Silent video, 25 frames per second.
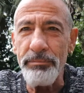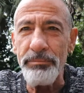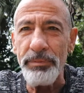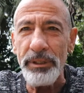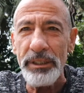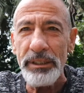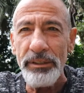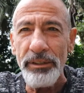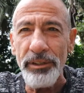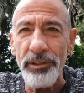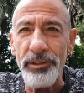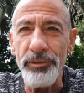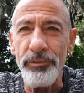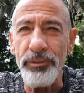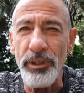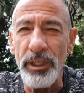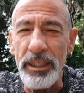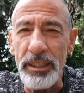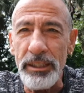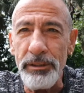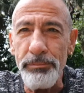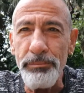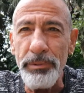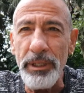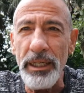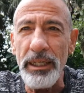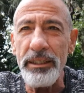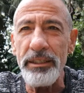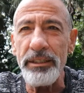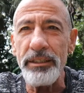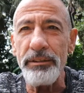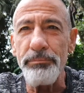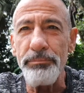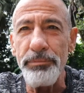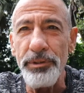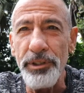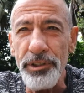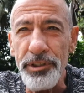but not quite as bad as the
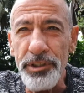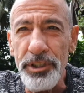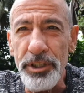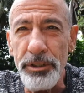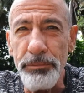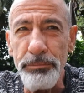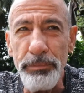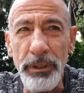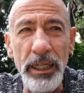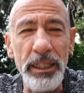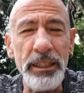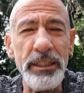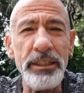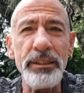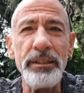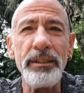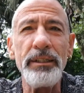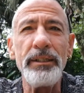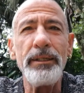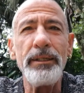personal space,